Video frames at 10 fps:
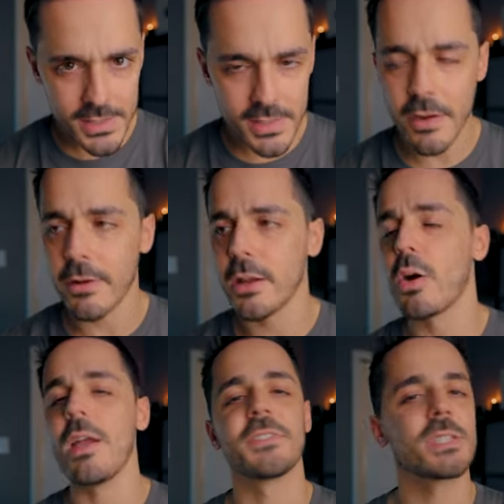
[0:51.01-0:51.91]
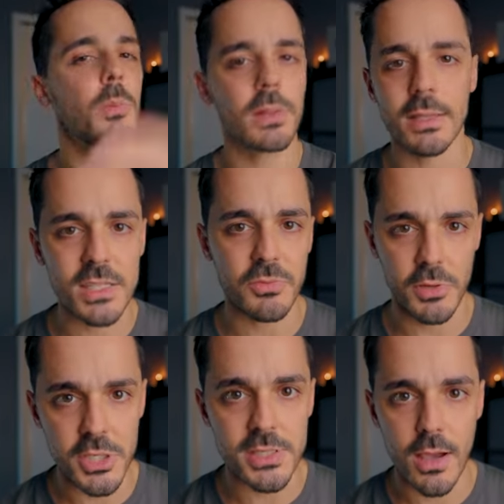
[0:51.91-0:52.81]
case scenario, if someone like this
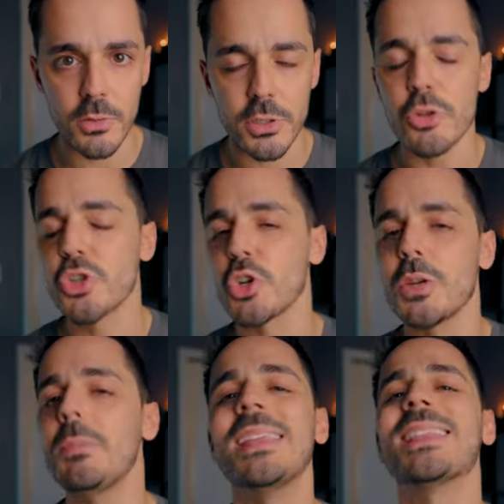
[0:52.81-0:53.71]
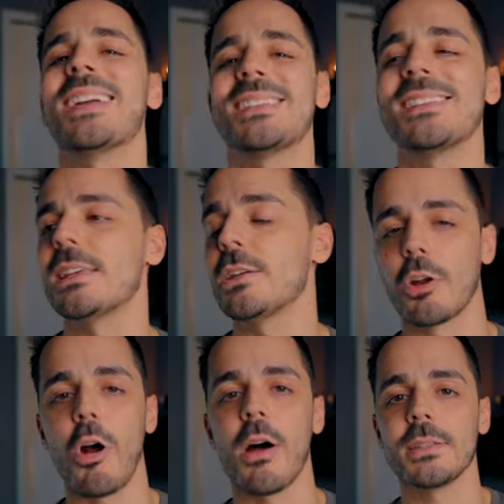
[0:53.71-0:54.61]
reaches out, you should be licensing
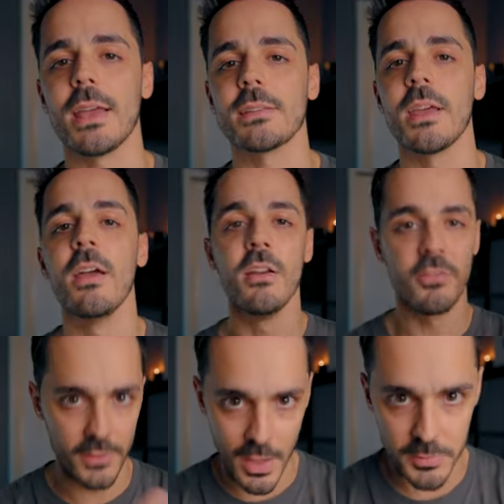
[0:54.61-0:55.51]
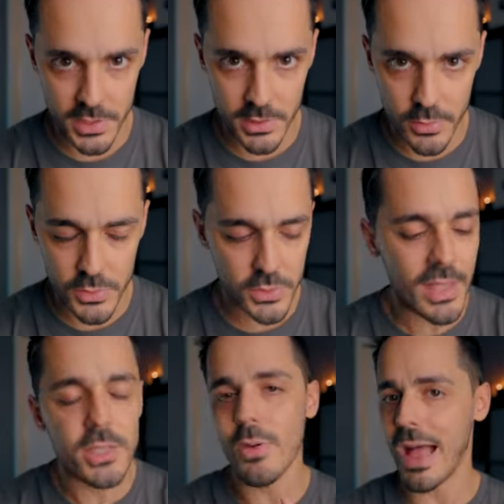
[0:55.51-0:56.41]
your content for them to use so
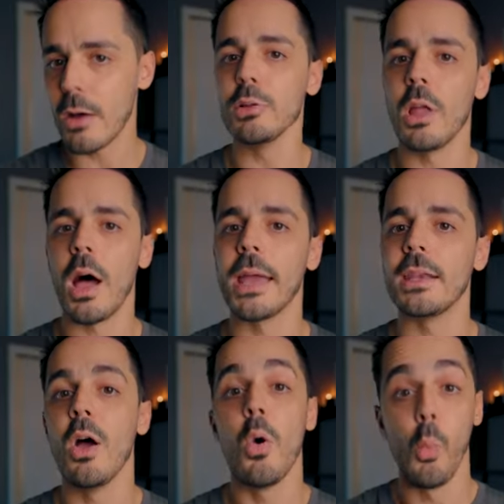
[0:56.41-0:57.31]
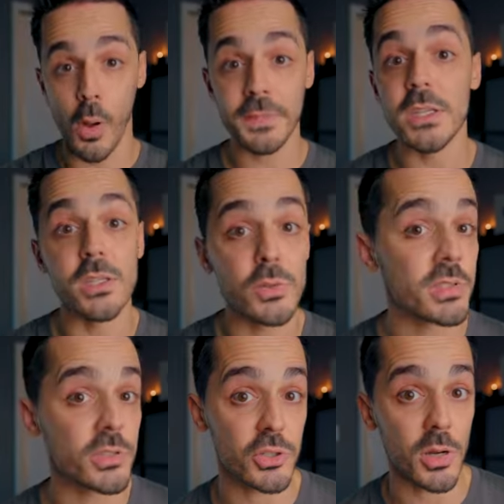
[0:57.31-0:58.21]
that you outline what the
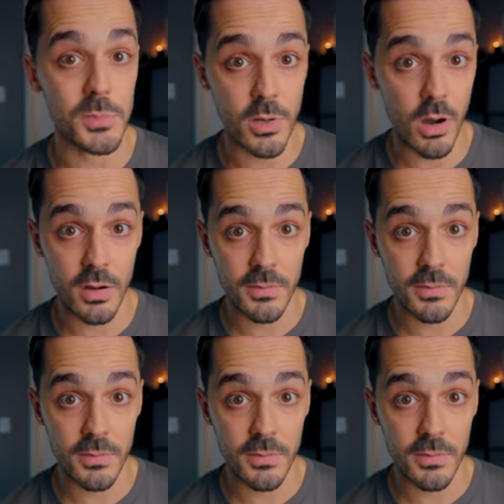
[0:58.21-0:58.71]
usage terms are.